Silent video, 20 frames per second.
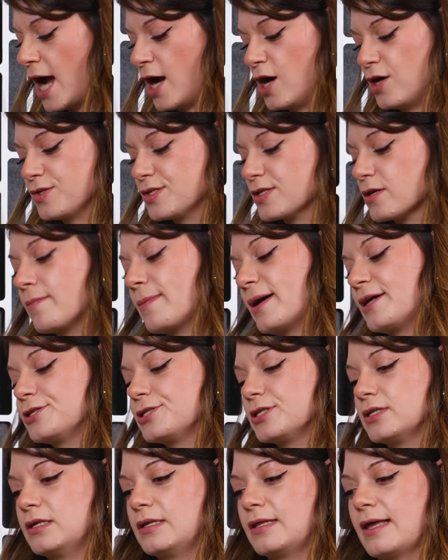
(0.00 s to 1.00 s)
I also
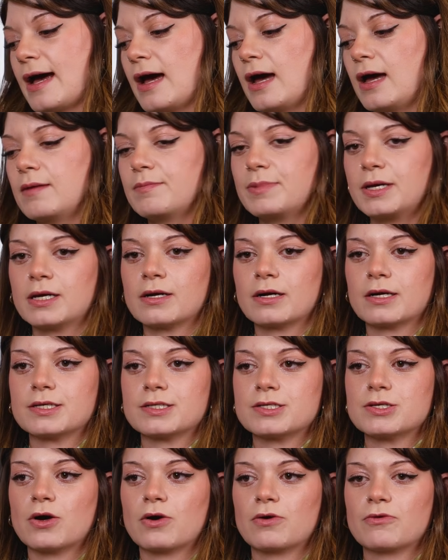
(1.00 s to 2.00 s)
mentioned that Peter
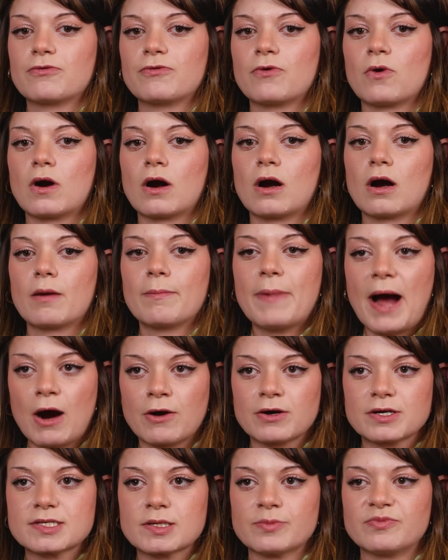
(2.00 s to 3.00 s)
is known for
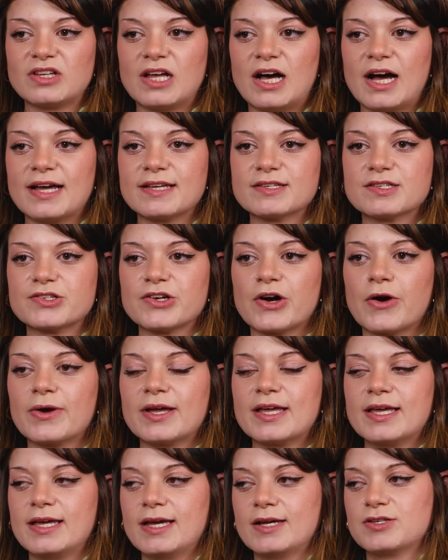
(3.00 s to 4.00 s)
power supplies, so
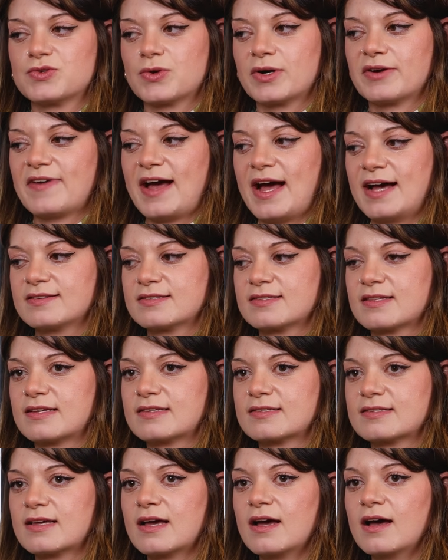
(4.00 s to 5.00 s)
he sort of has
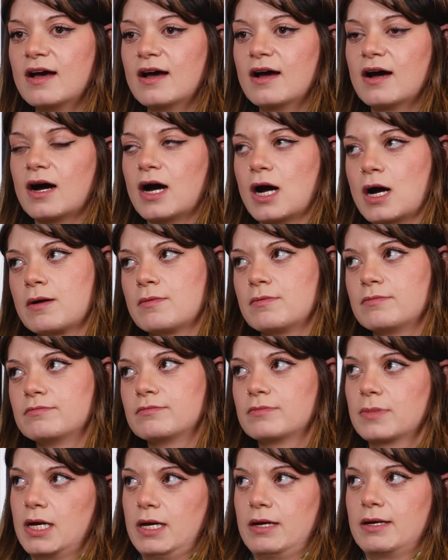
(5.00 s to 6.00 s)
this
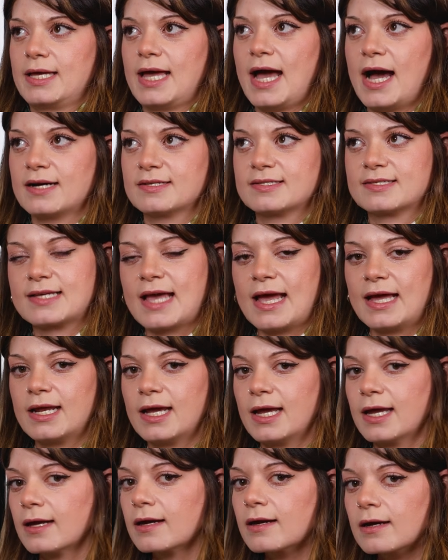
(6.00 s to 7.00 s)

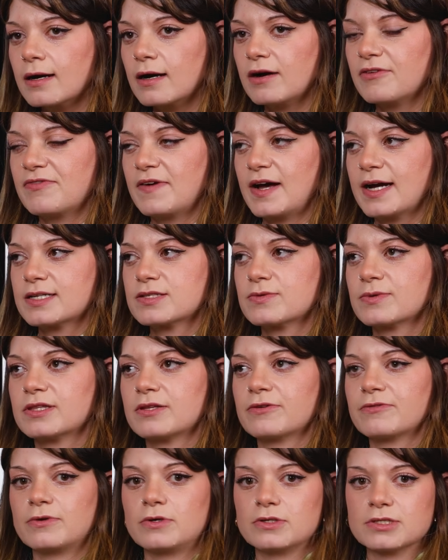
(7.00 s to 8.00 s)
cascading effect with
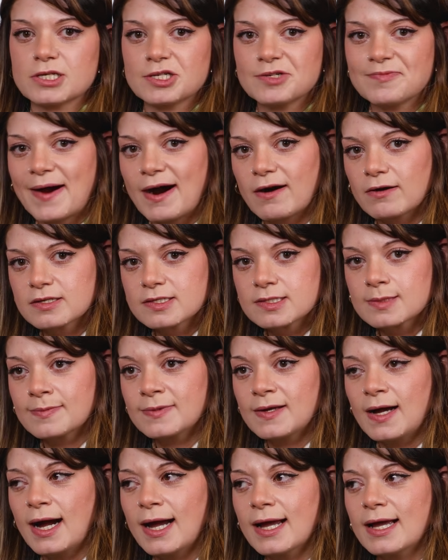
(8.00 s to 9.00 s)
the voltage power
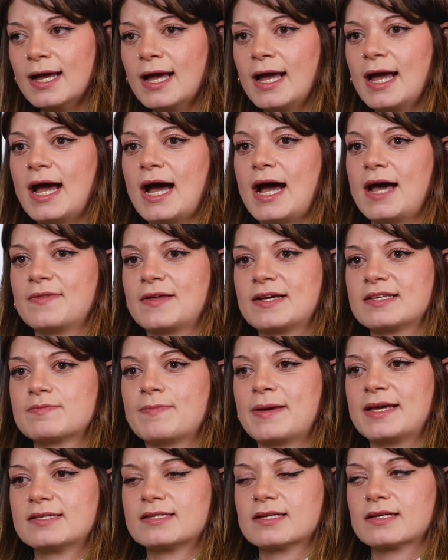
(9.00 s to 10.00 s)
supply, and that's
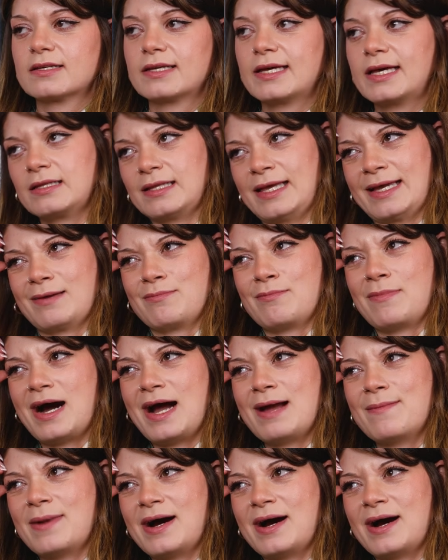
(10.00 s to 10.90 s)
basically, like in my